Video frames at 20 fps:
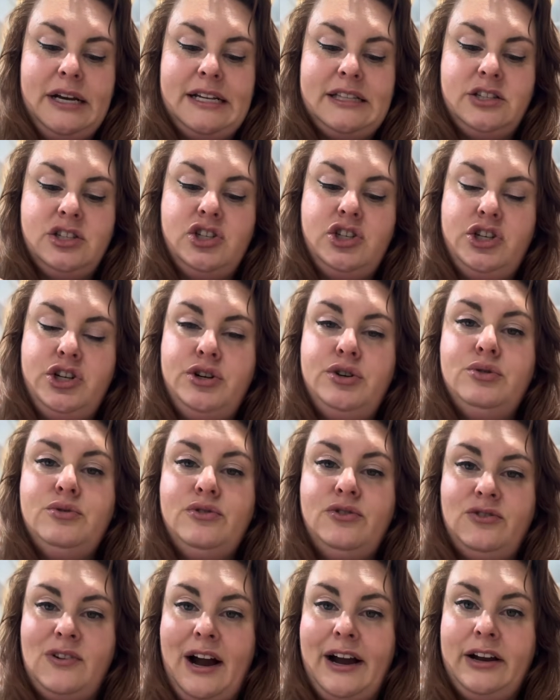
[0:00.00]
it's two
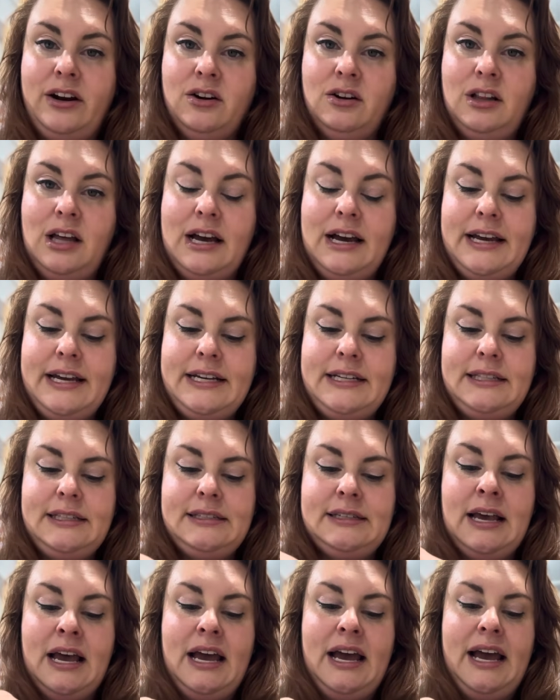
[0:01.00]
finer lines.